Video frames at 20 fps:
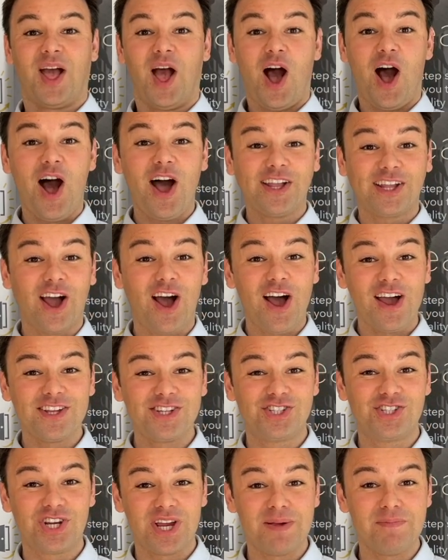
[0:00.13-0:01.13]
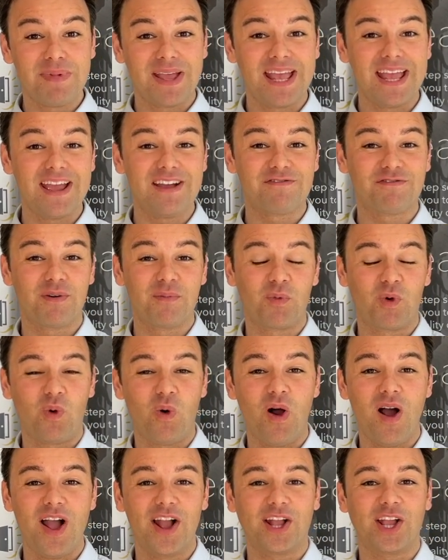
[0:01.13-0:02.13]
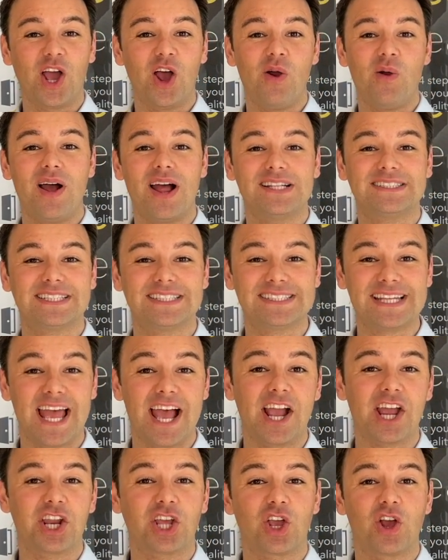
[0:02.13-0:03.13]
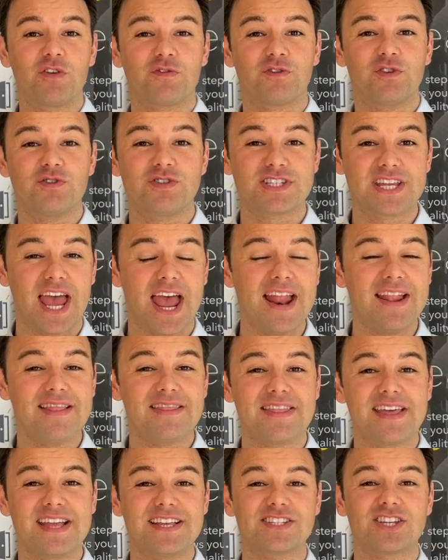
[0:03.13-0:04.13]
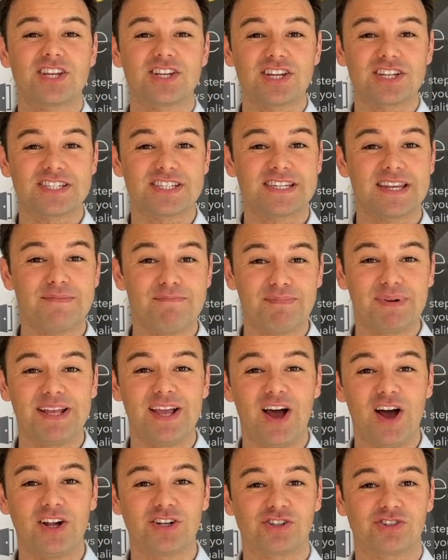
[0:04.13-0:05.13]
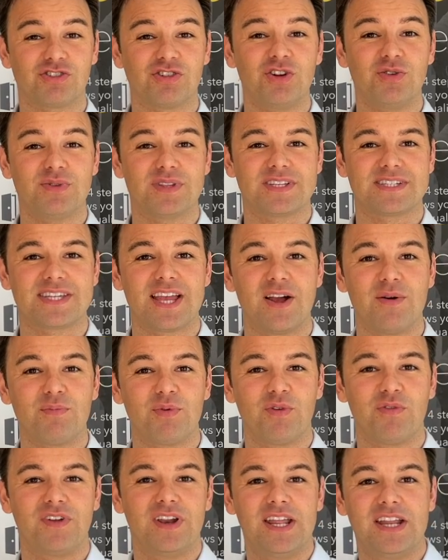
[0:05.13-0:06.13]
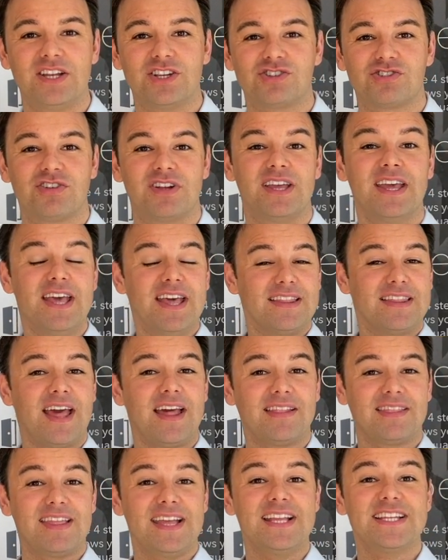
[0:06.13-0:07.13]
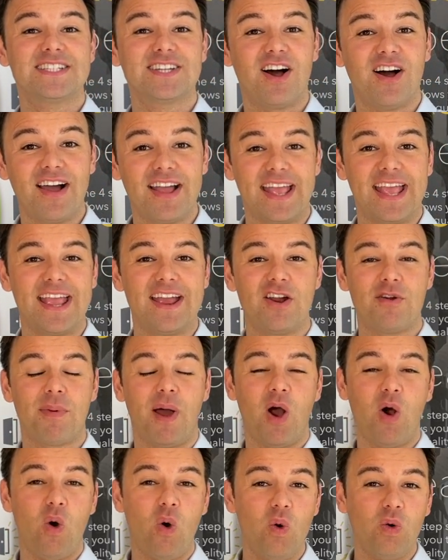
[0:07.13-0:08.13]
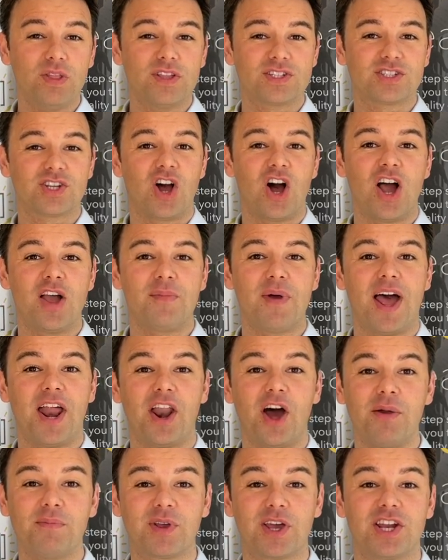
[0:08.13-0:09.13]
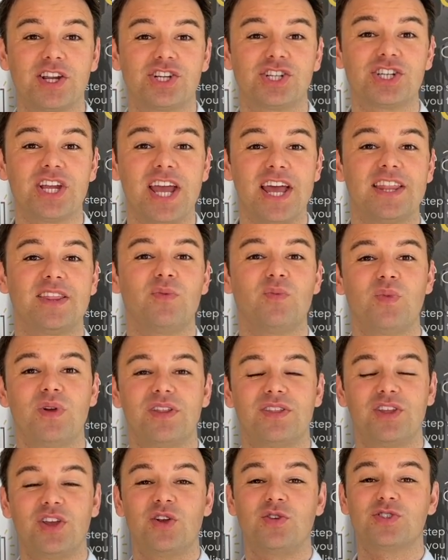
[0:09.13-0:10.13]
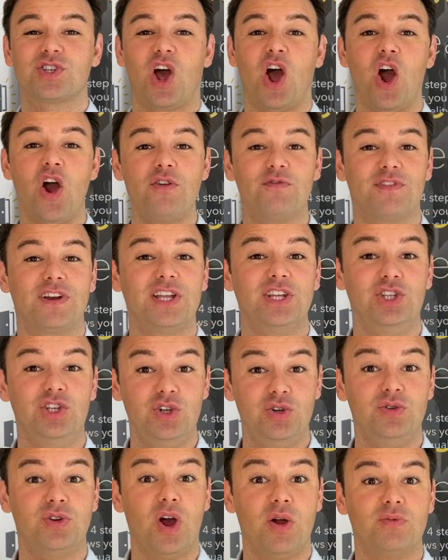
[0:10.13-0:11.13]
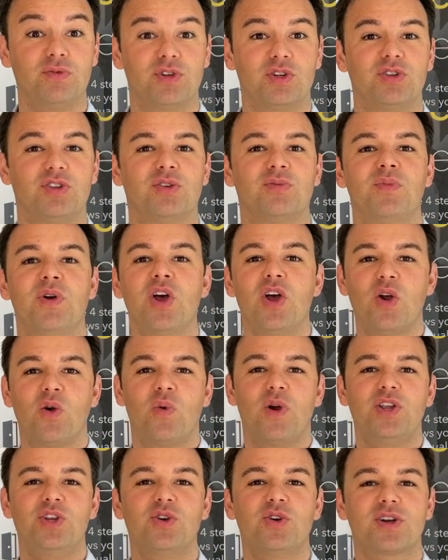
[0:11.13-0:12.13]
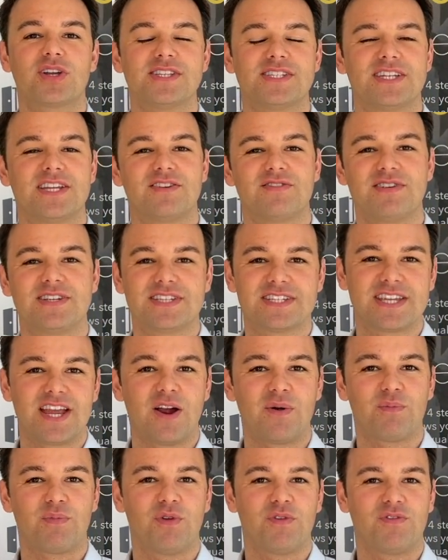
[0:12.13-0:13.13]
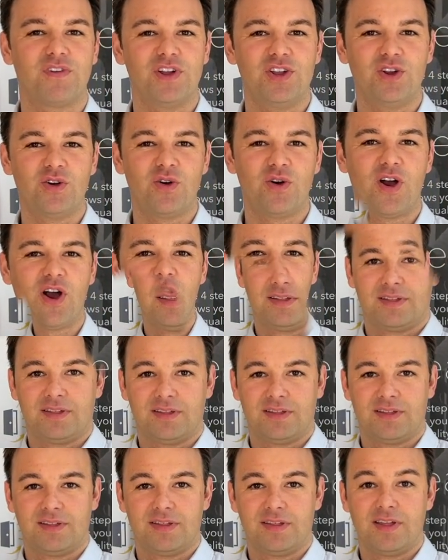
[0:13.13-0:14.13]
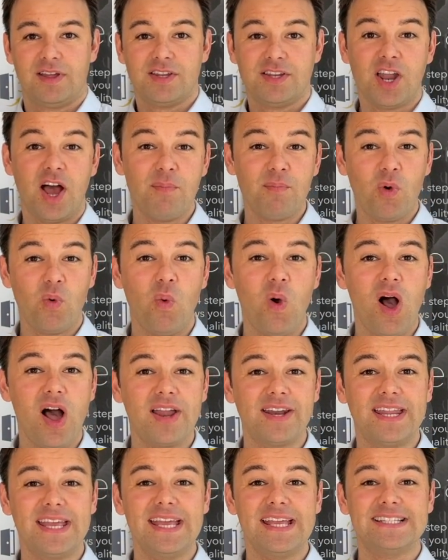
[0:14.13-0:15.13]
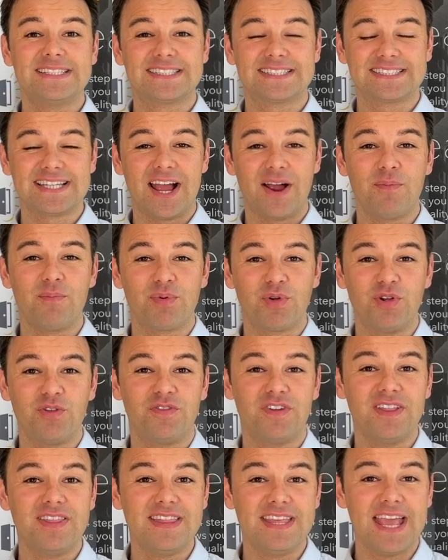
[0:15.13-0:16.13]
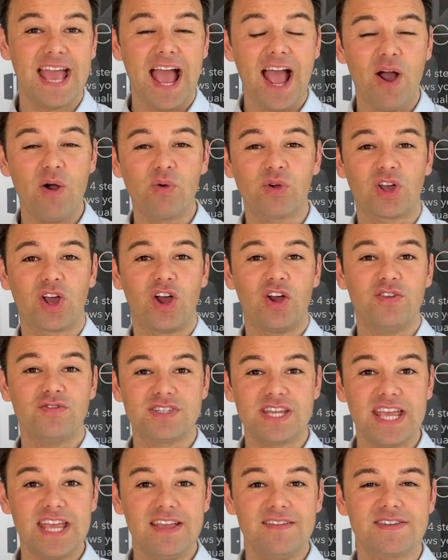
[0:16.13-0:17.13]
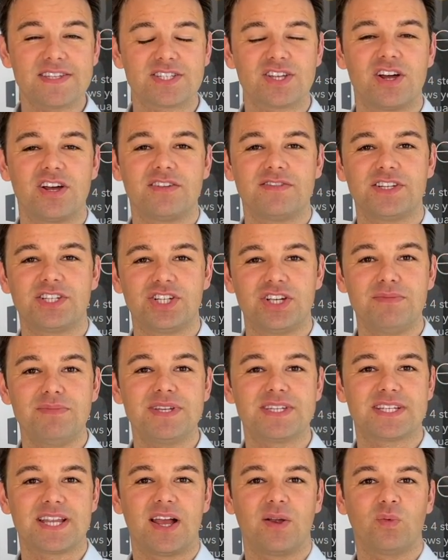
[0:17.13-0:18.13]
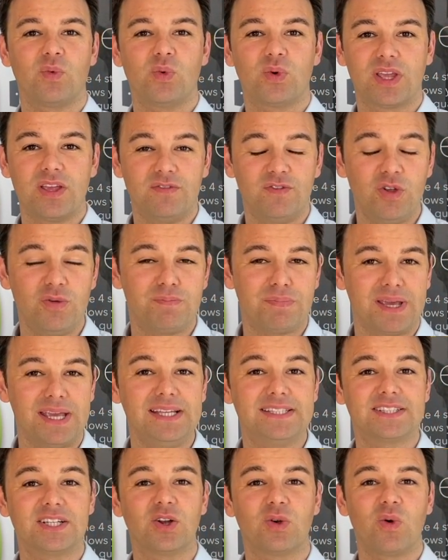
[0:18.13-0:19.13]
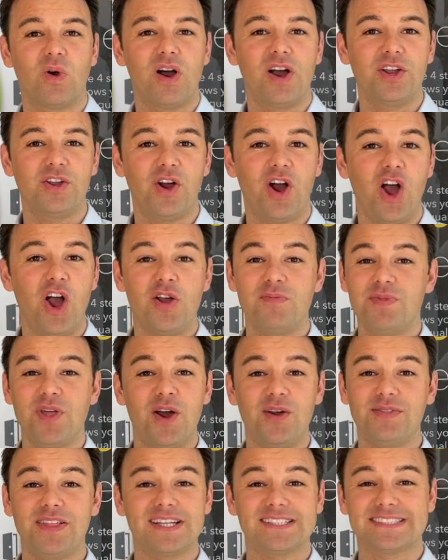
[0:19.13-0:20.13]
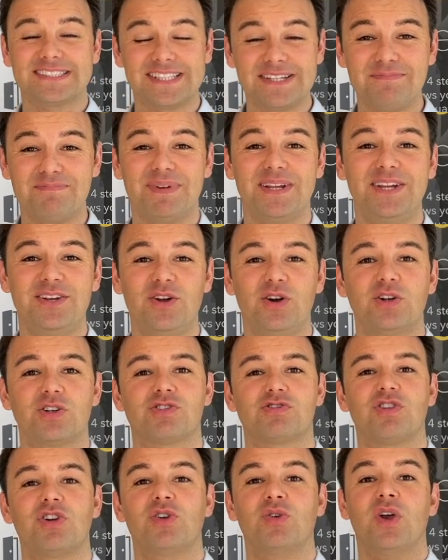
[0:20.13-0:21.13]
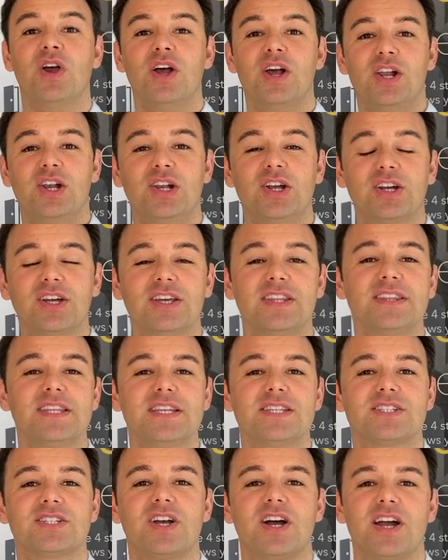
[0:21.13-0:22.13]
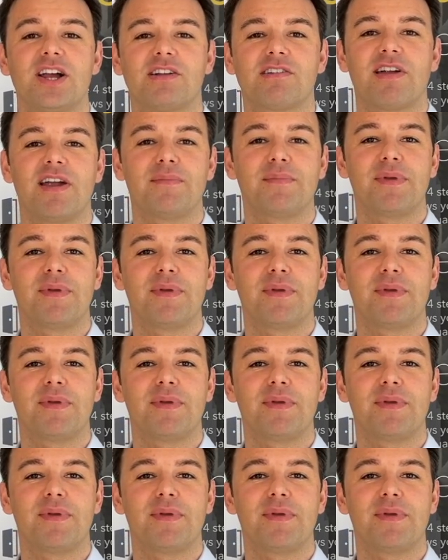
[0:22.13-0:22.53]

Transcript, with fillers: Hi guys, Jim here from QuietCo, and today I'm going to go through ten things that just simply aren't true with the soundproofing industry. They're things that I hear about all the time and I'm going to share them with you so hopefully you don't do them when you're considering soundproofing your home. Number one is soundproofing the alcoves either side of a chimney stack will give you peace and quiet in your home. No, that's simply not true. Look at this diagram